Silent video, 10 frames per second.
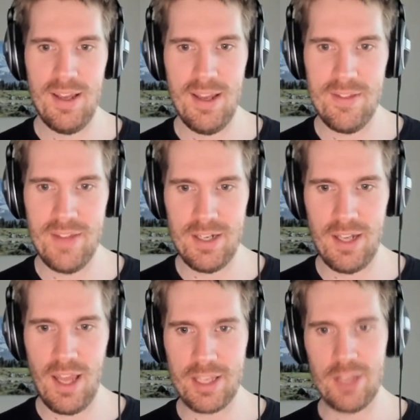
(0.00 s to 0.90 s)
And then
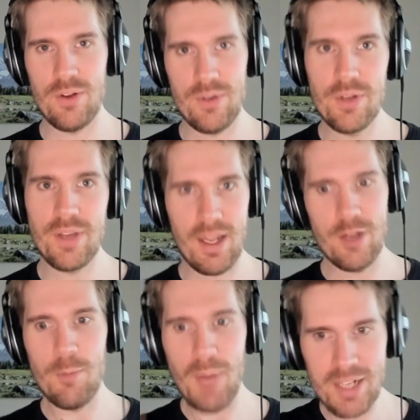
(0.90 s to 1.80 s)
like you get
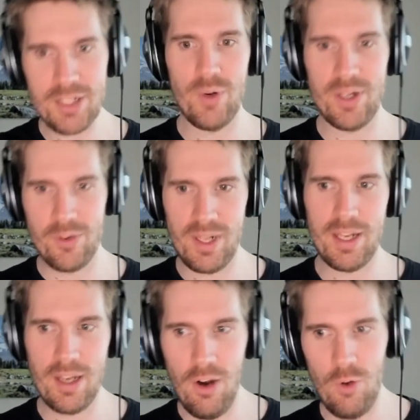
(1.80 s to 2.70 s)
your mind going, and you're
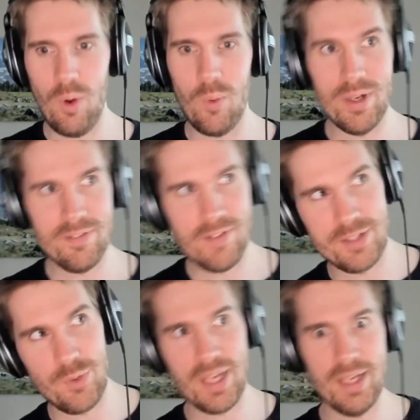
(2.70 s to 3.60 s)
like, oh, what if I
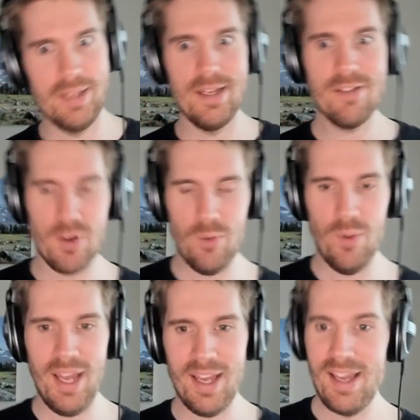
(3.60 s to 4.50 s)
tweak it a different
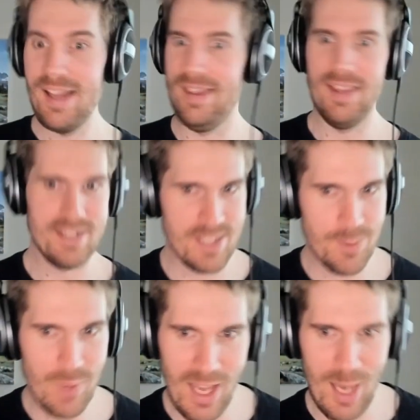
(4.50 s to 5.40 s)
way? Let's see
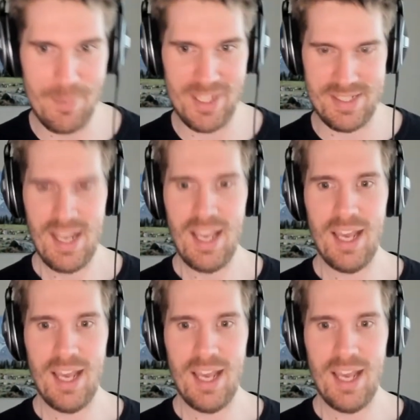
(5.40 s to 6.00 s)
what happens.